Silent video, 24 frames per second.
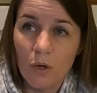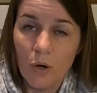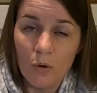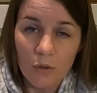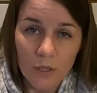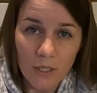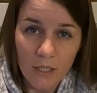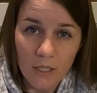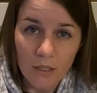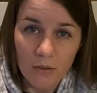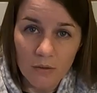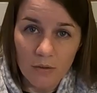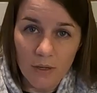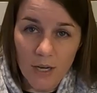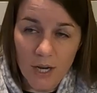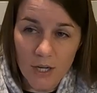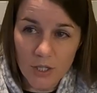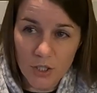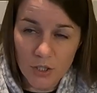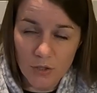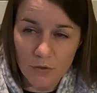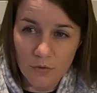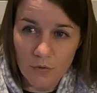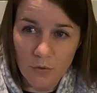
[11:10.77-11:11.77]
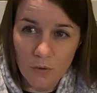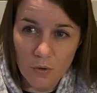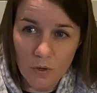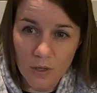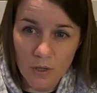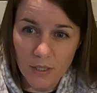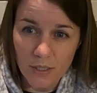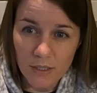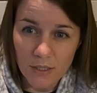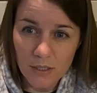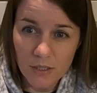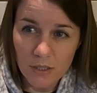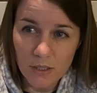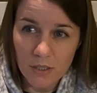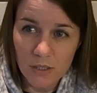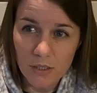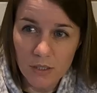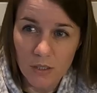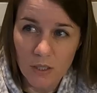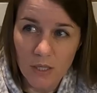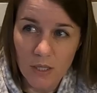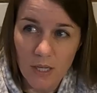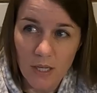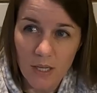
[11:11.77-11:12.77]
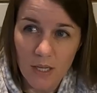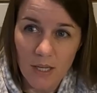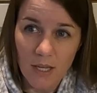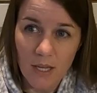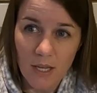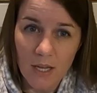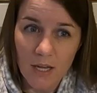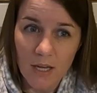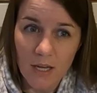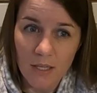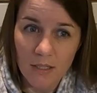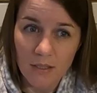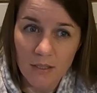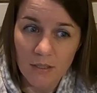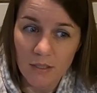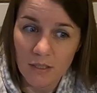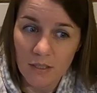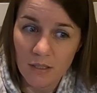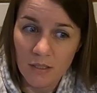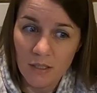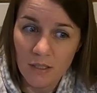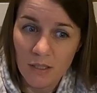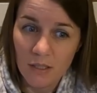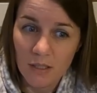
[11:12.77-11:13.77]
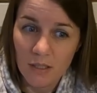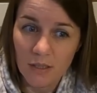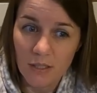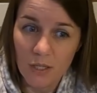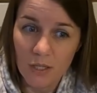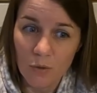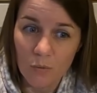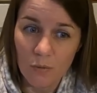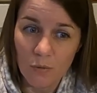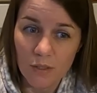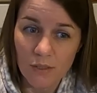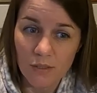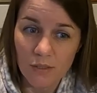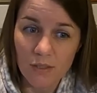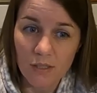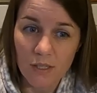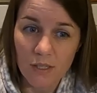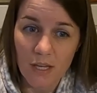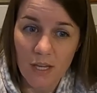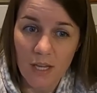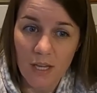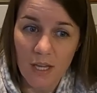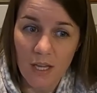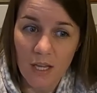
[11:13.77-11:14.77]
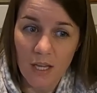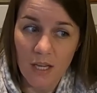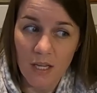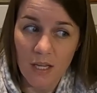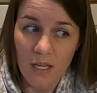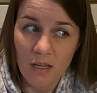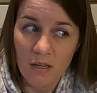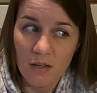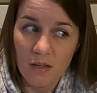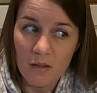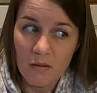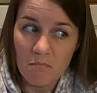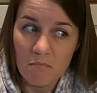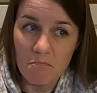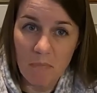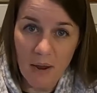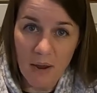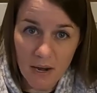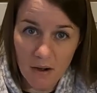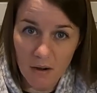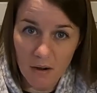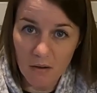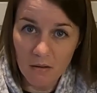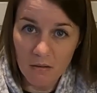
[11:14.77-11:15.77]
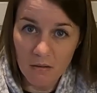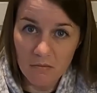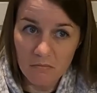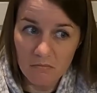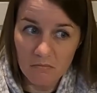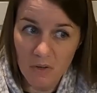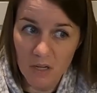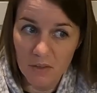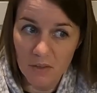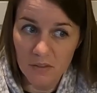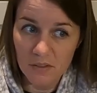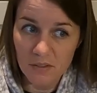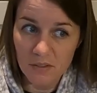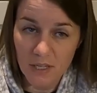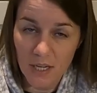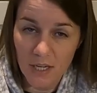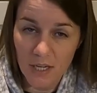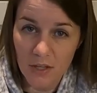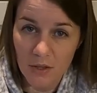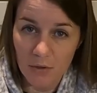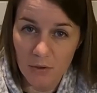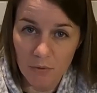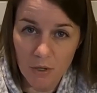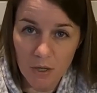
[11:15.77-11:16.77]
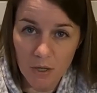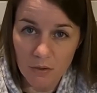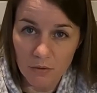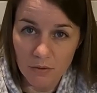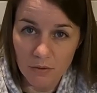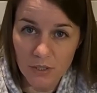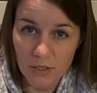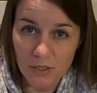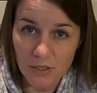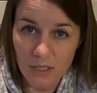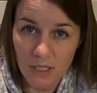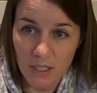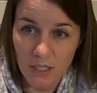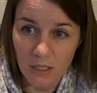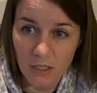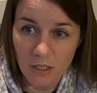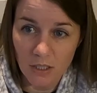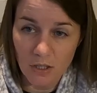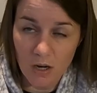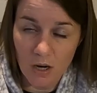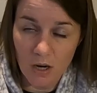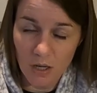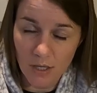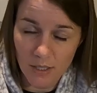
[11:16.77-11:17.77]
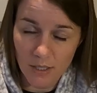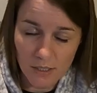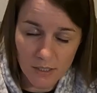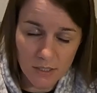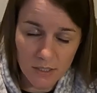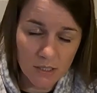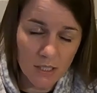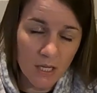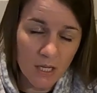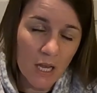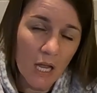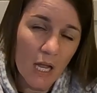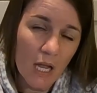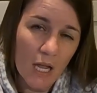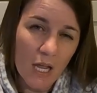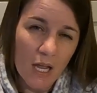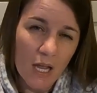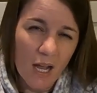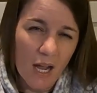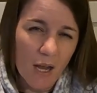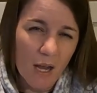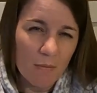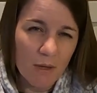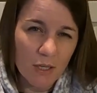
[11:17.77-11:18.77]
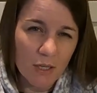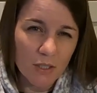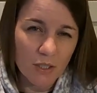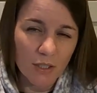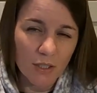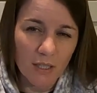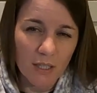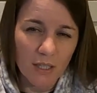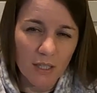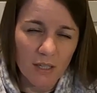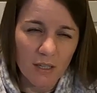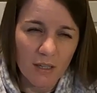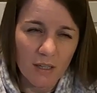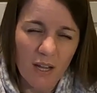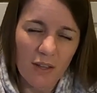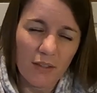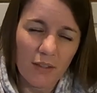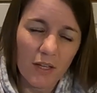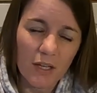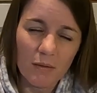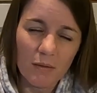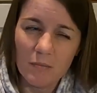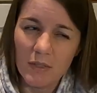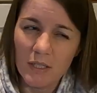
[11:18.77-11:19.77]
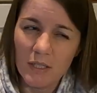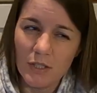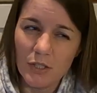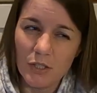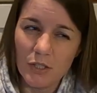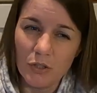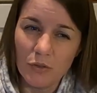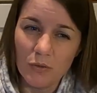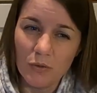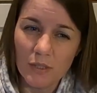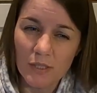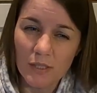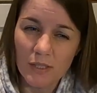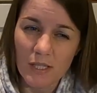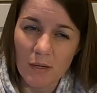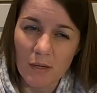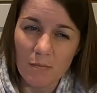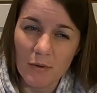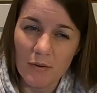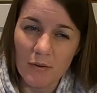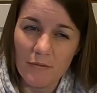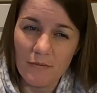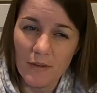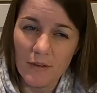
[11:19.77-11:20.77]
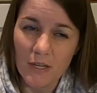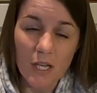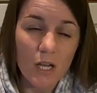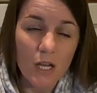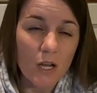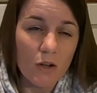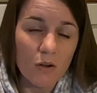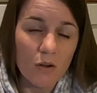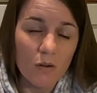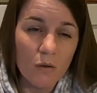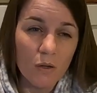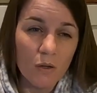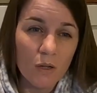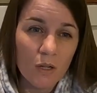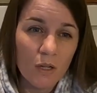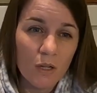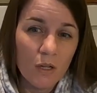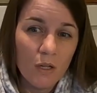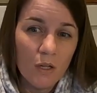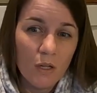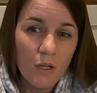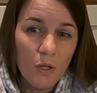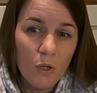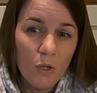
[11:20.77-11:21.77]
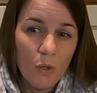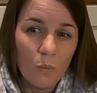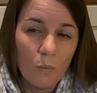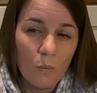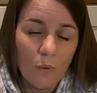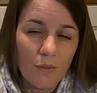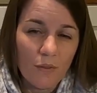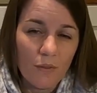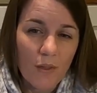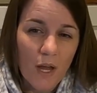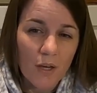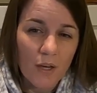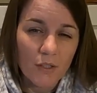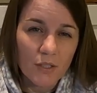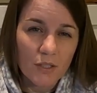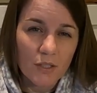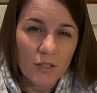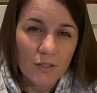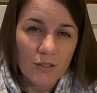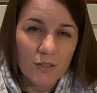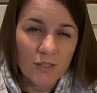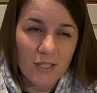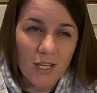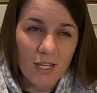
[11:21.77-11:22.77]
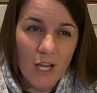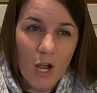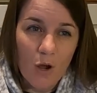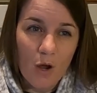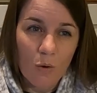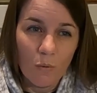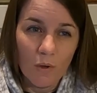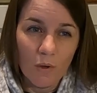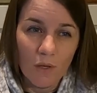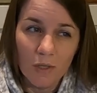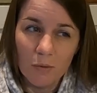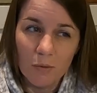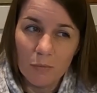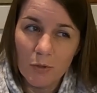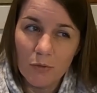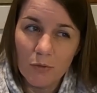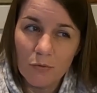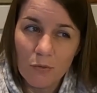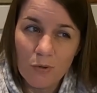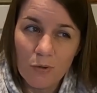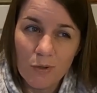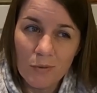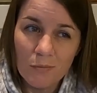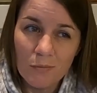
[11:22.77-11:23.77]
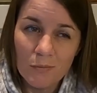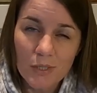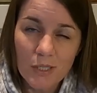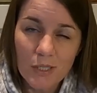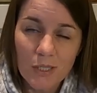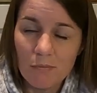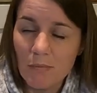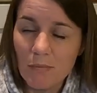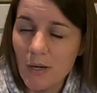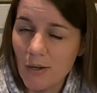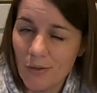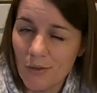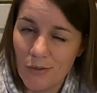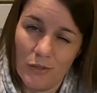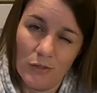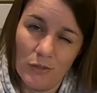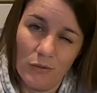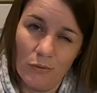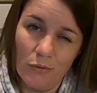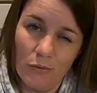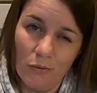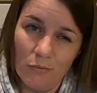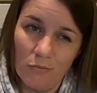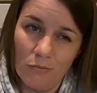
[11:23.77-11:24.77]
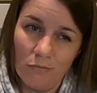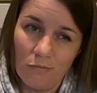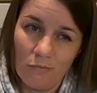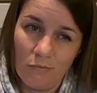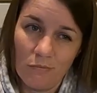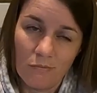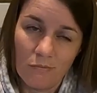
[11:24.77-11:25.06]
Coconino National Forest, and there was a bear on the side of the road just eating a carcass. I think I'm gonna do a separate video with that just to see how well it performs compared to